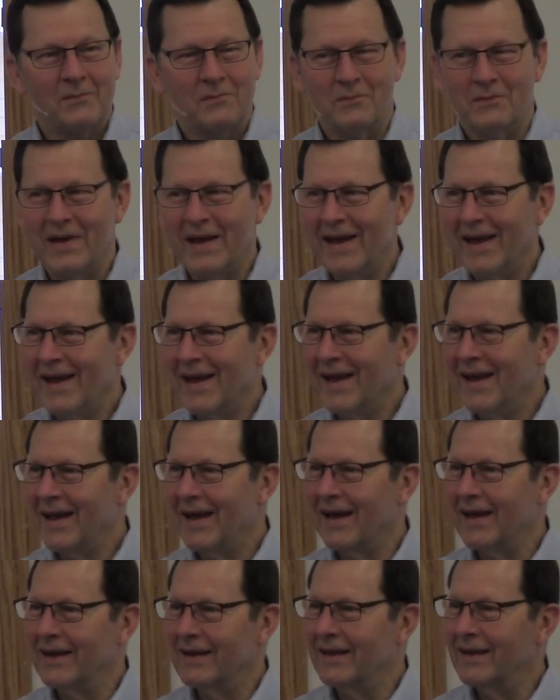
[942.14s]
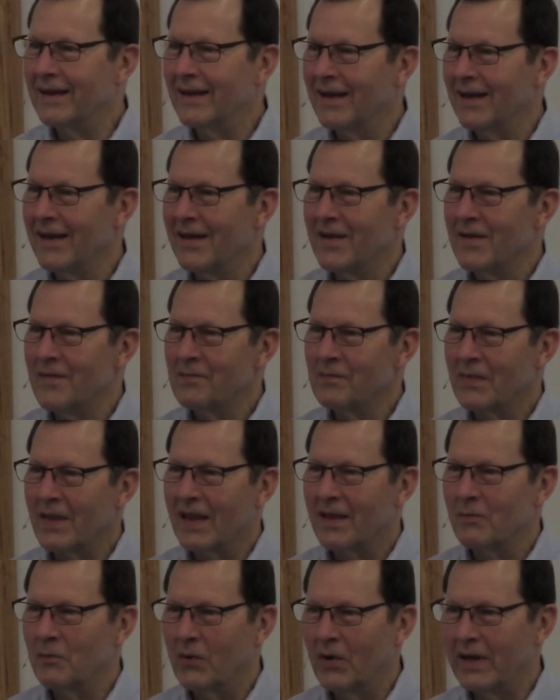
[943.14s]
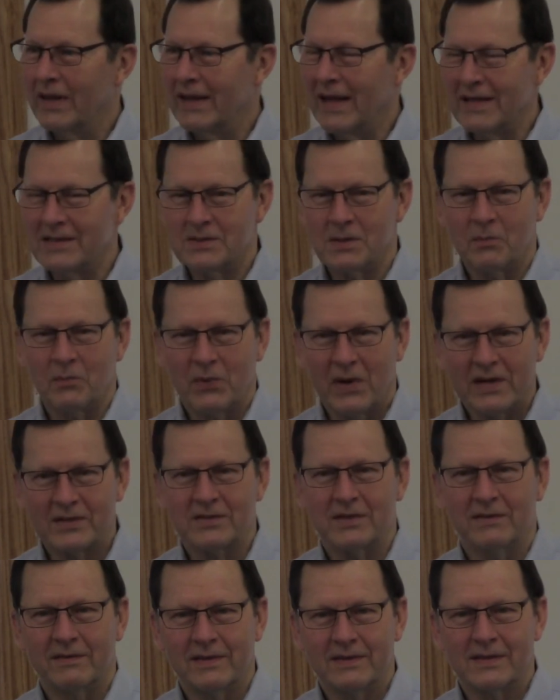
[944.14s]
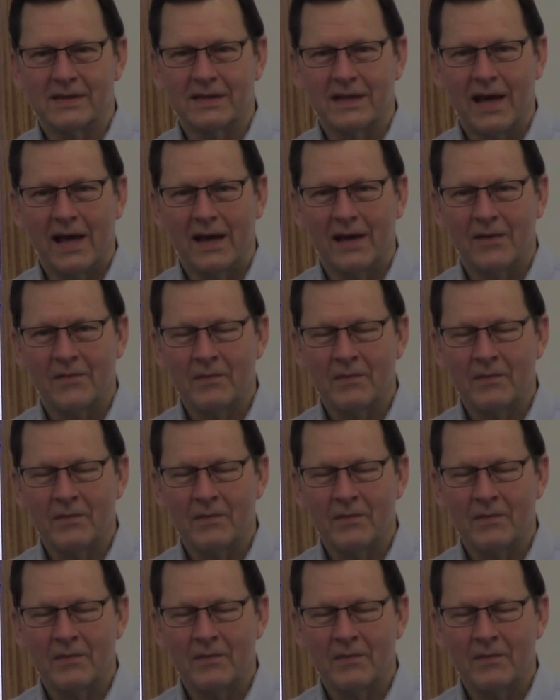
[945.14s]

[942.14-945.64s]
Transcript: Man, boy, that's impressive, isn't that?